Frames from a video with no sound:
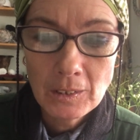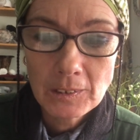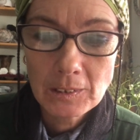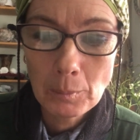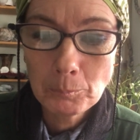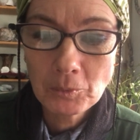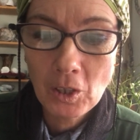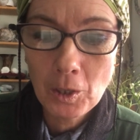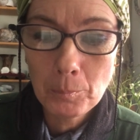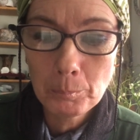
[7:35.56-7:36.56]

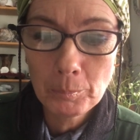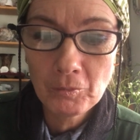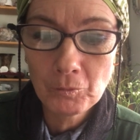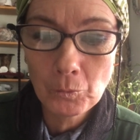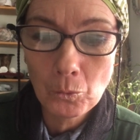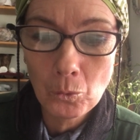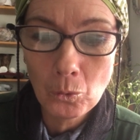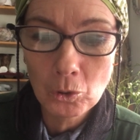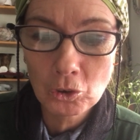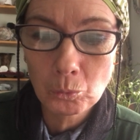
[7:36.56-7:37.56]
Sometime
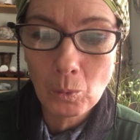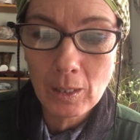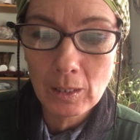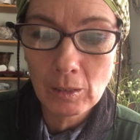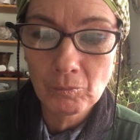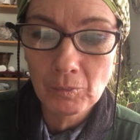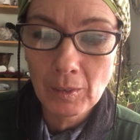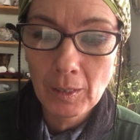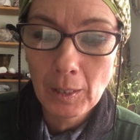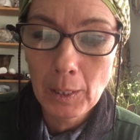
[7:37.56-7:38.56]
before 12,
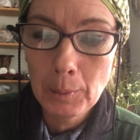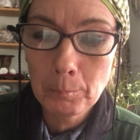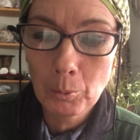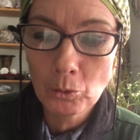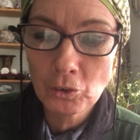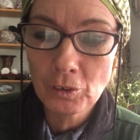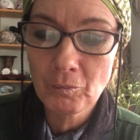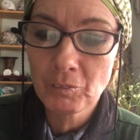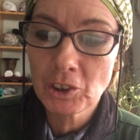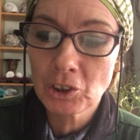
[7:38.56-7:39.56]
a
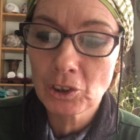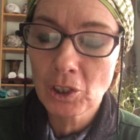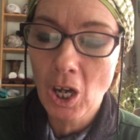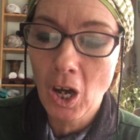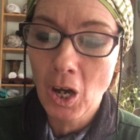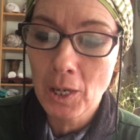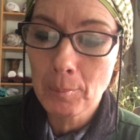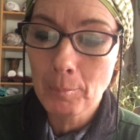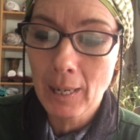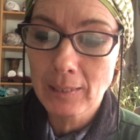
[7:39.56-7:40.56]
pontifical high
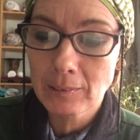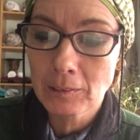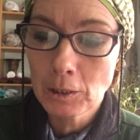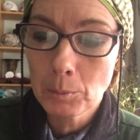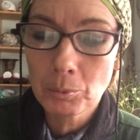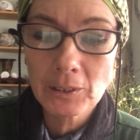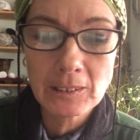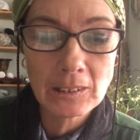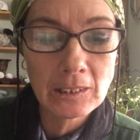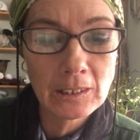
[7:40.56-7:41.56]
mass
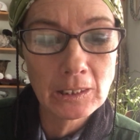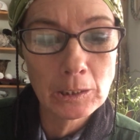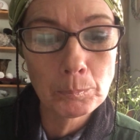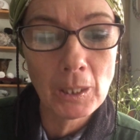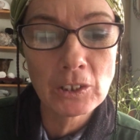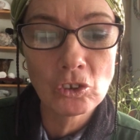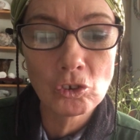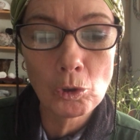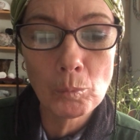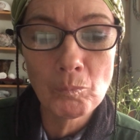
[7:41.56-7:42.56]
preceded by
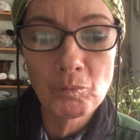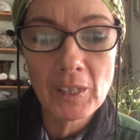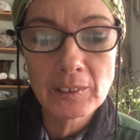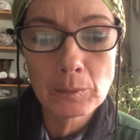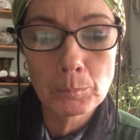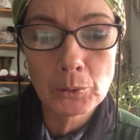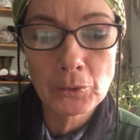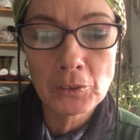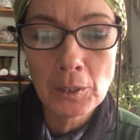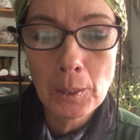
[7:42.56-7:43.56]
solemn
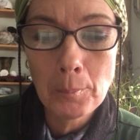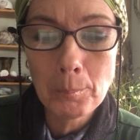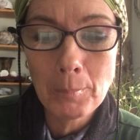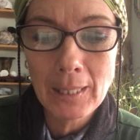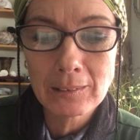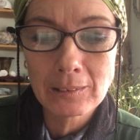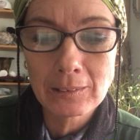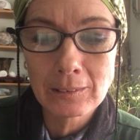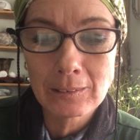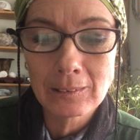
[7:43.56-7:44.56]
vespers,
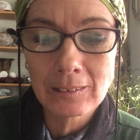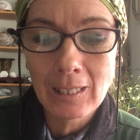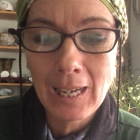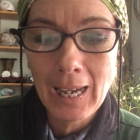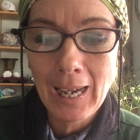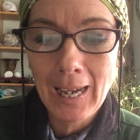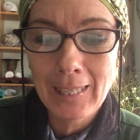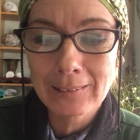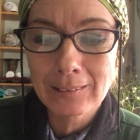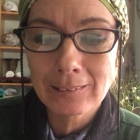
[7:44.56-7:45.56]
matins,
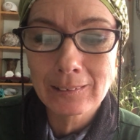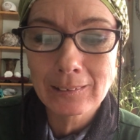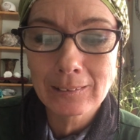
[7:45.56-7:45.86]
and